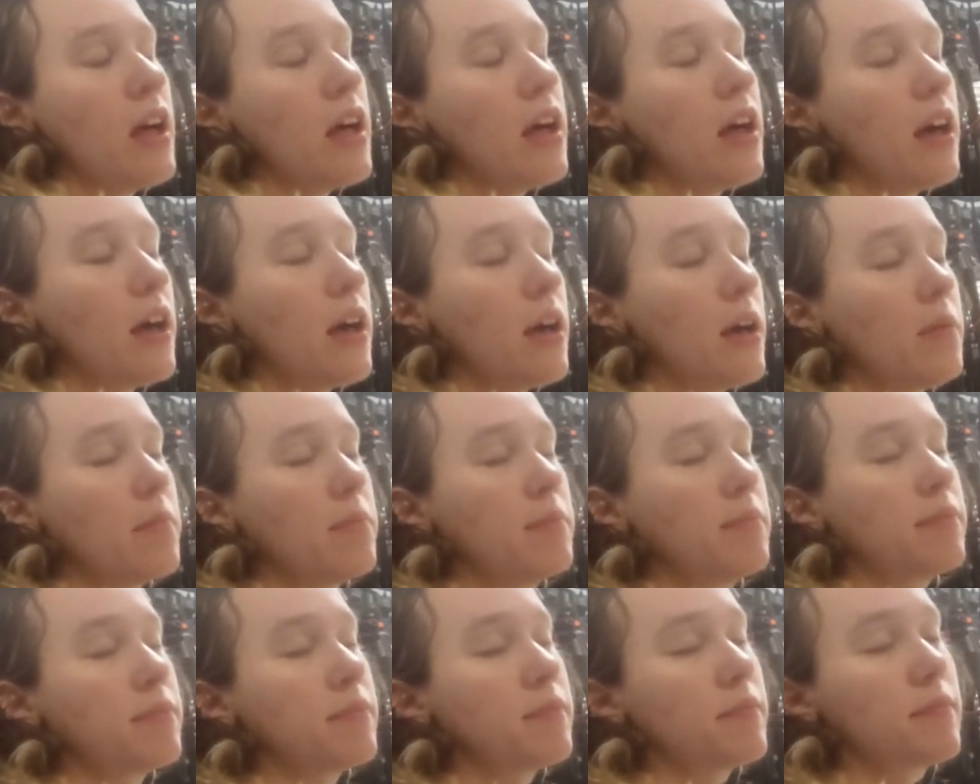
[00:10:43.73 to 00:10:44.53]

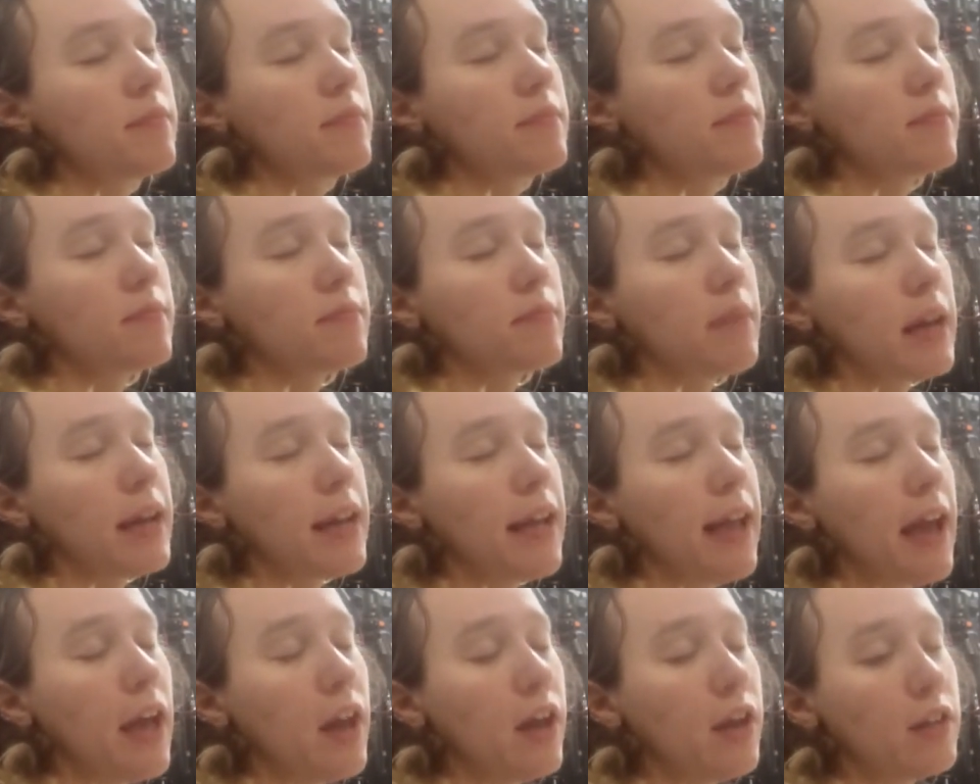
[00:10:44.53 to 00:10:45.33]
my
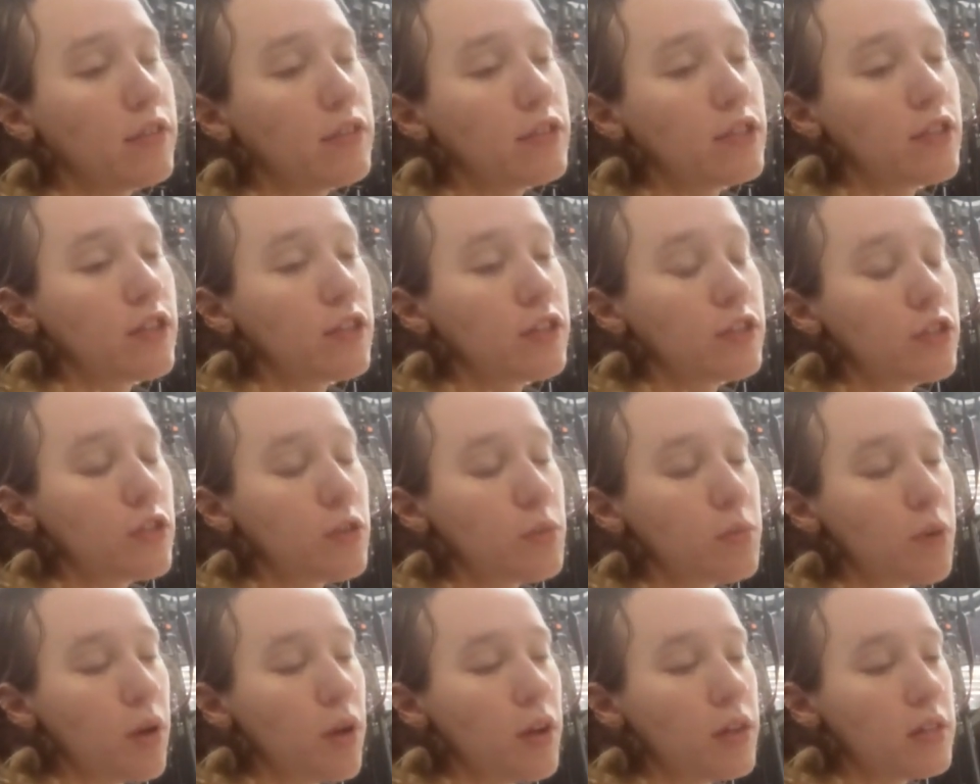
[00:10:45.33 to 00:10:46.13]
cat off. She
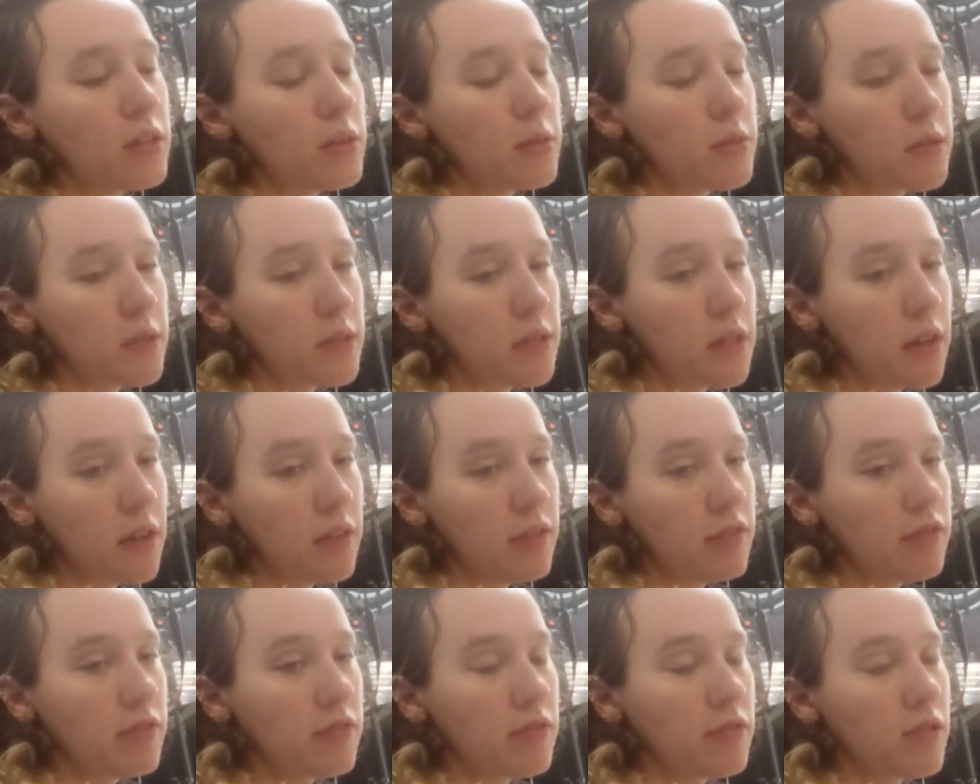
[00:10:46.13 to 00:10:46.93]
also brought some
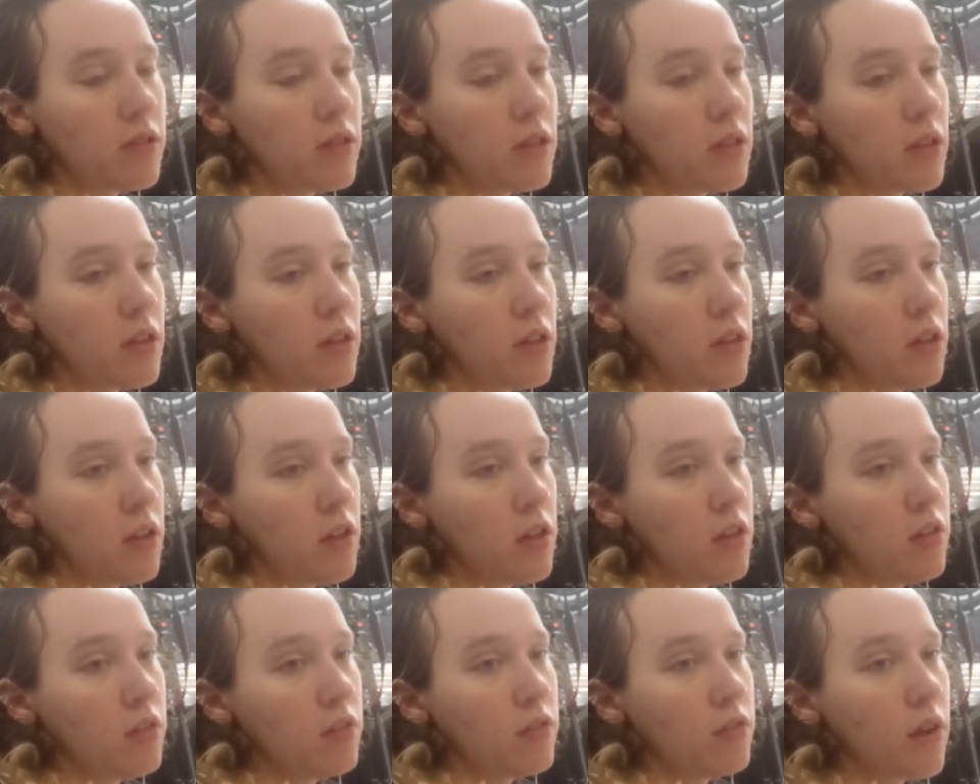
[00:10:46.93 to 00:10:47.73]
stuff
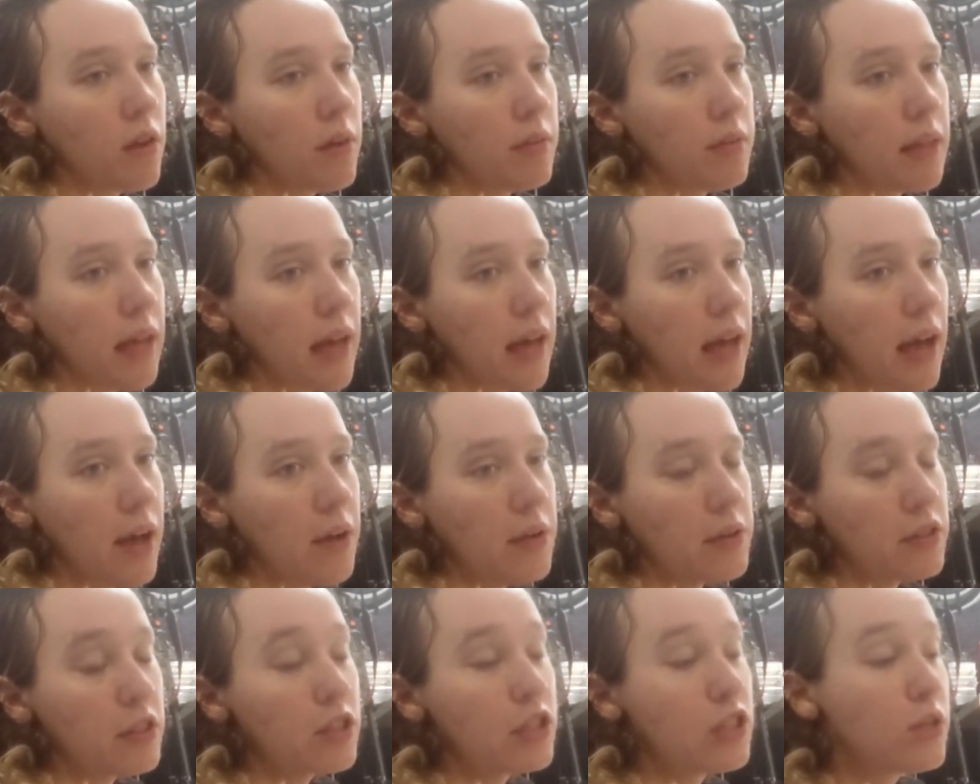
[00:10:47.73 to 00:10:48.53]
from the
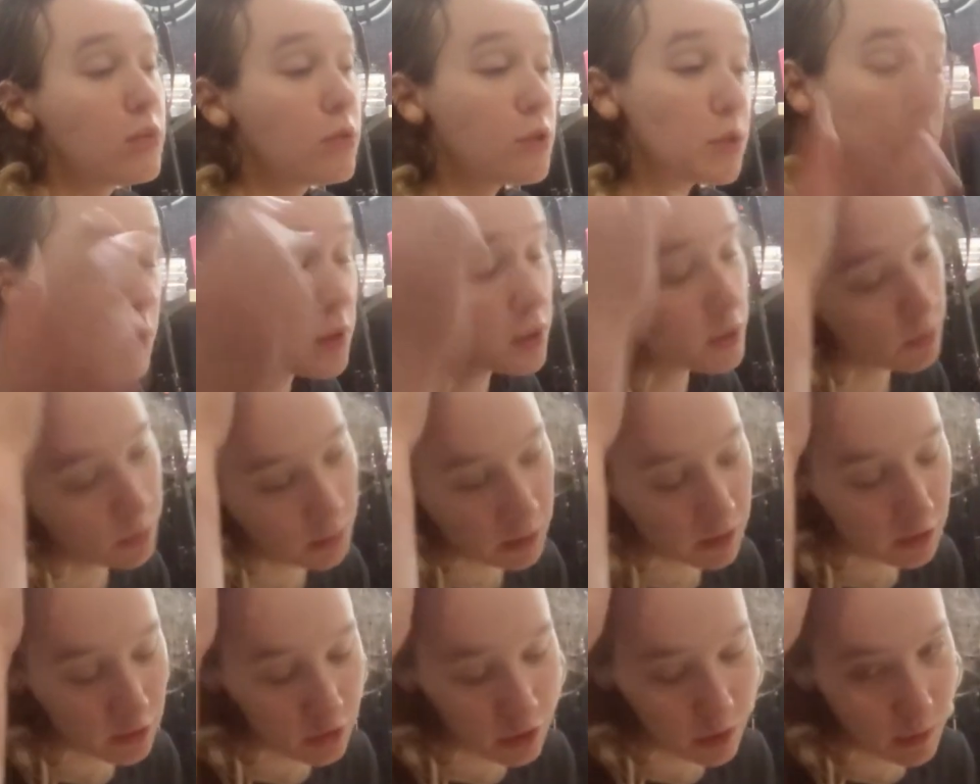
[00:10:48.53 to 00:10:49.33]
house. She was supposed to
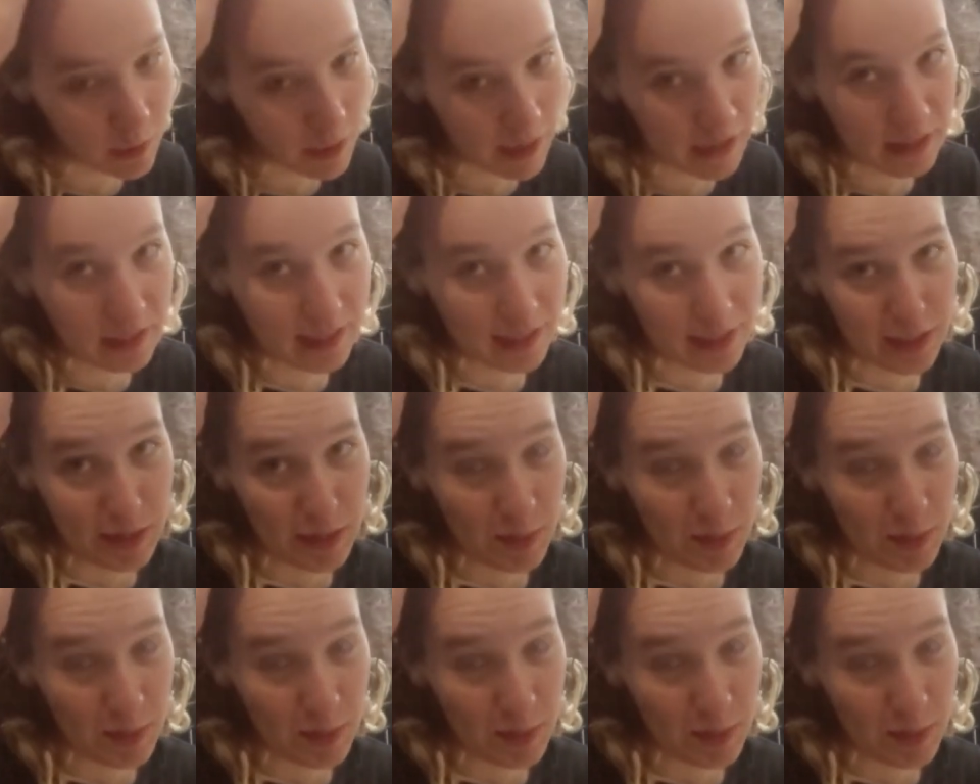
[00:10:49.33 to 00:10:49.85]
bring 2 boxes.